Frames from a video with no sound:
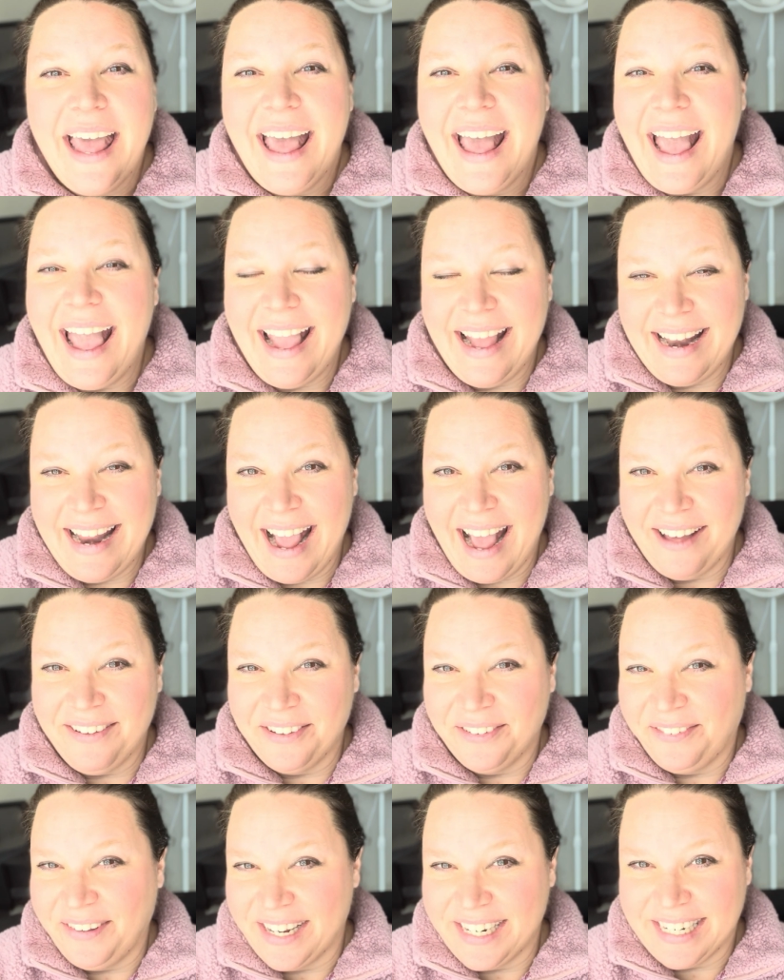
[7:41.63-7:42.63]
and have
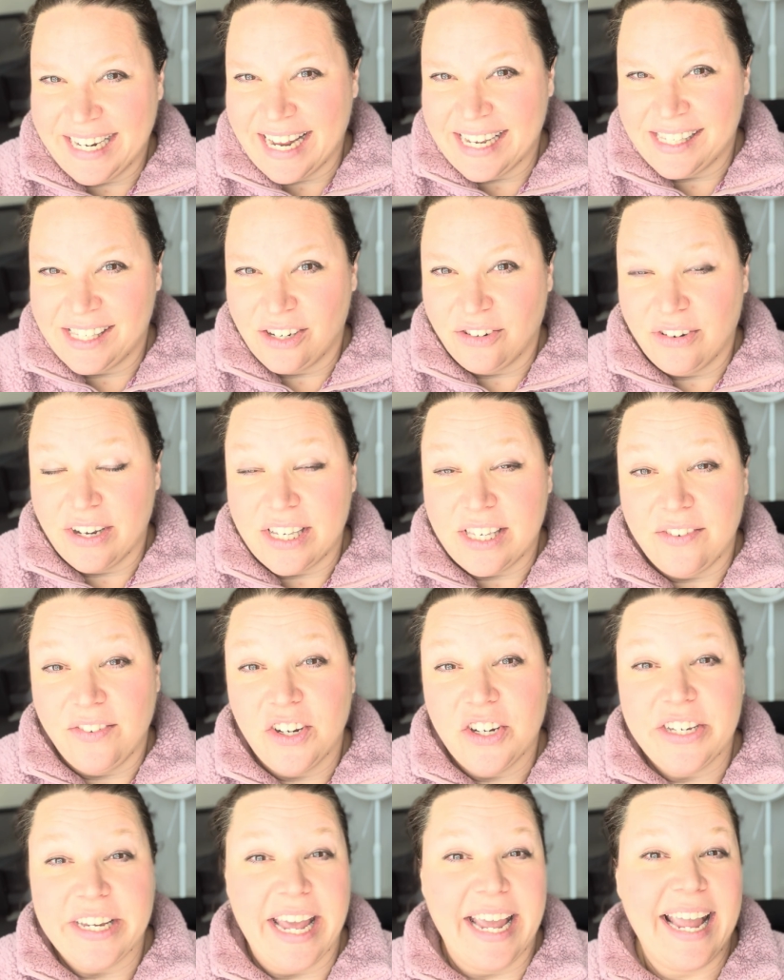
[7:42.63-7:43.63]
a fantastic rest of
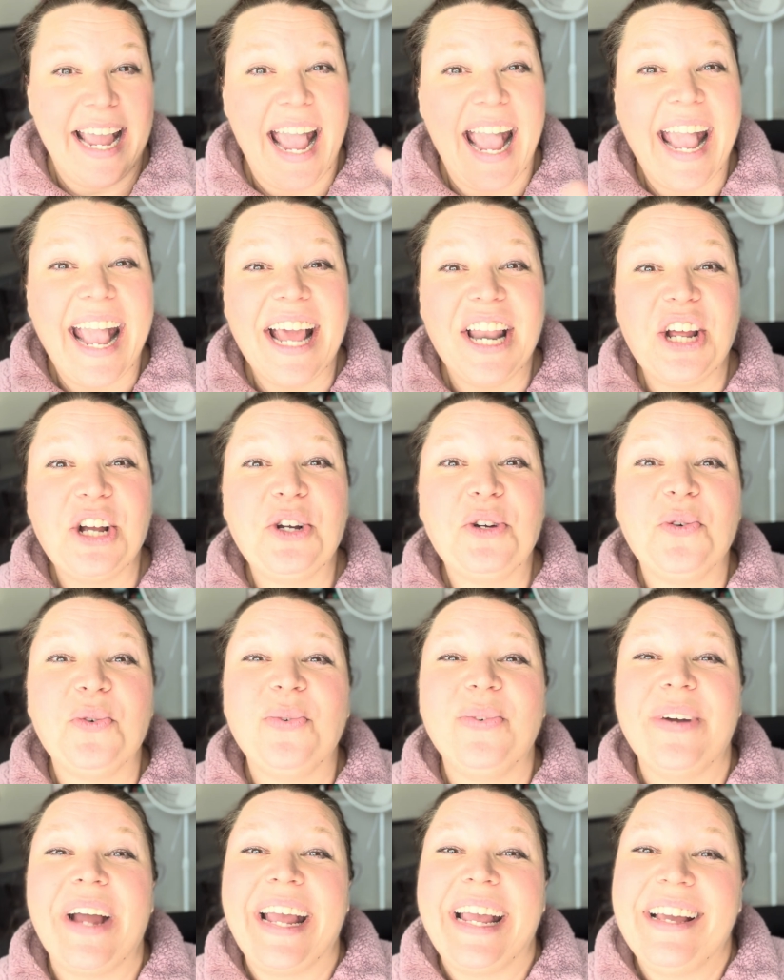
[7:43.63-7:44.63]
your day and a
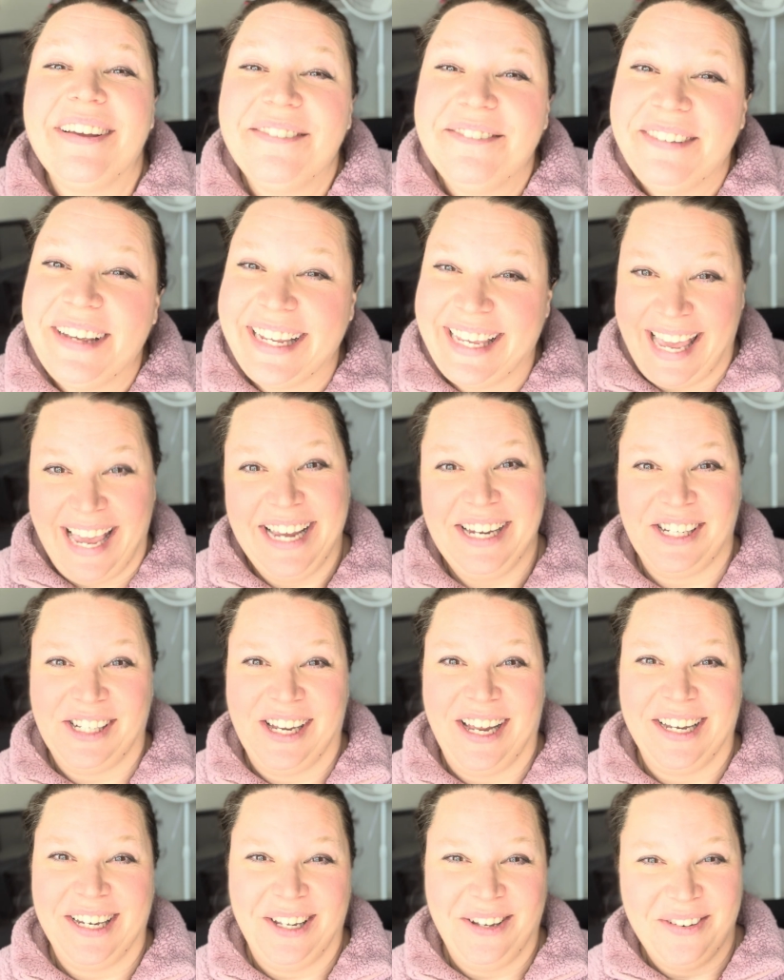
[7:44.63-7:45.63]
great
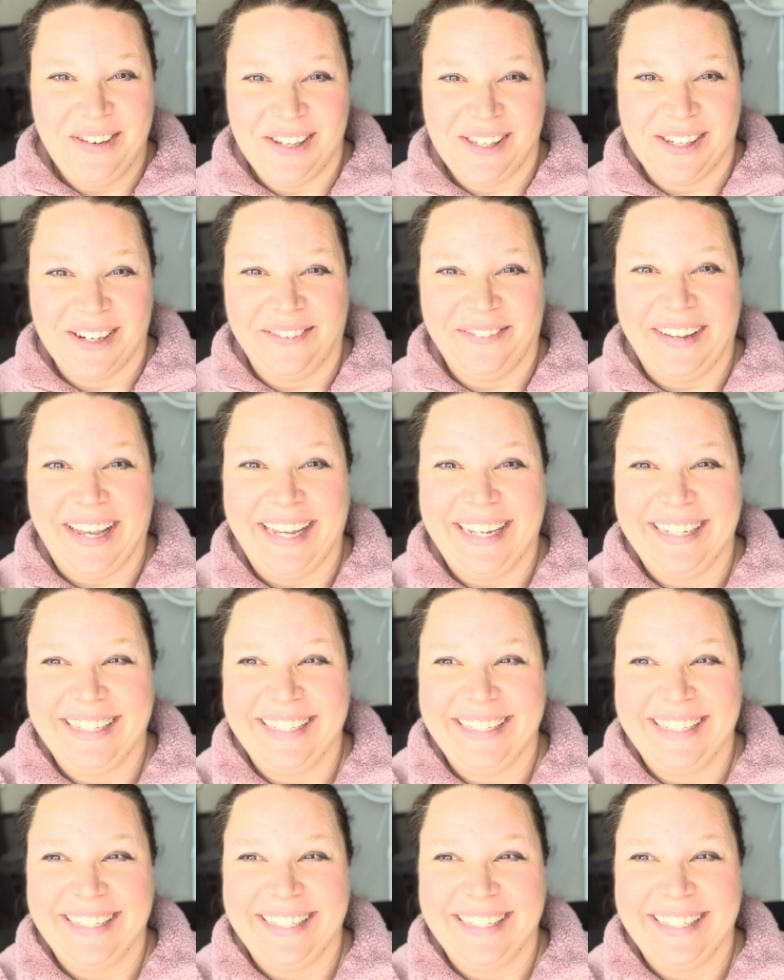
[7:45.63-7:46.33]
vacation. You deserve it.